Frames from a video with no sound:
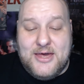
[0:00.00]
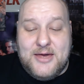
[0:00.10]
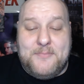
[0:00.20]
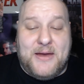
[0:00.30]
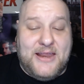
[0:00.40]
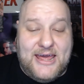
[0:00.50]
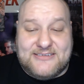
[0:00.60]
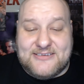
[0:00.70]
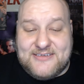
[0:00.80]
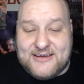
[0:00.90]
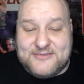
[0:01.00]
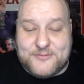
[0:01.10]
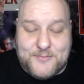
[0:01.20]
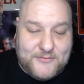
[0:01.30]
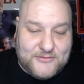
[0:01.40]
Penny gets a text
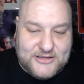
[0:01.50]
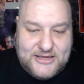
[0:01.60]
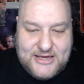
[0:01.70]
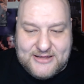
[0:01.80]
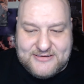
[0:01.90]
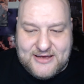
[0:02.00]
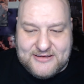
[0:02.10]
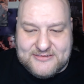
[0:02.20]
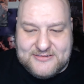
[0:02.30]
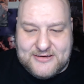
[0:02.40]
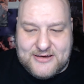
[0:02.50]
from Beverly and tells